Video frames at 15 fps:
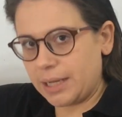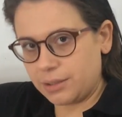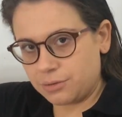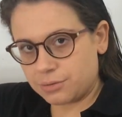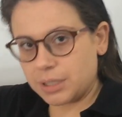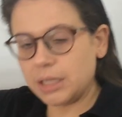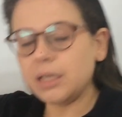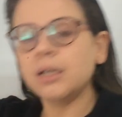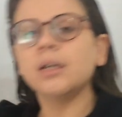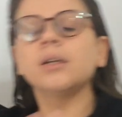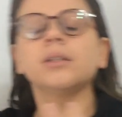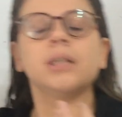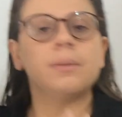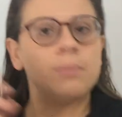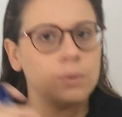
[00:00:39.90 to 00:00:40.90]
by 3,
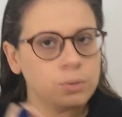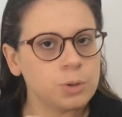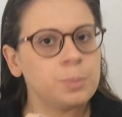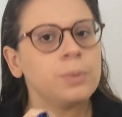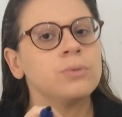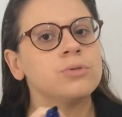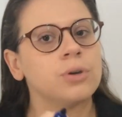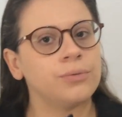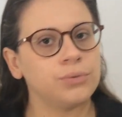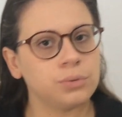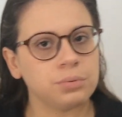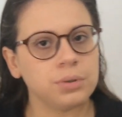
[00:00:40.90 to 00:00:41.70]
the multiples of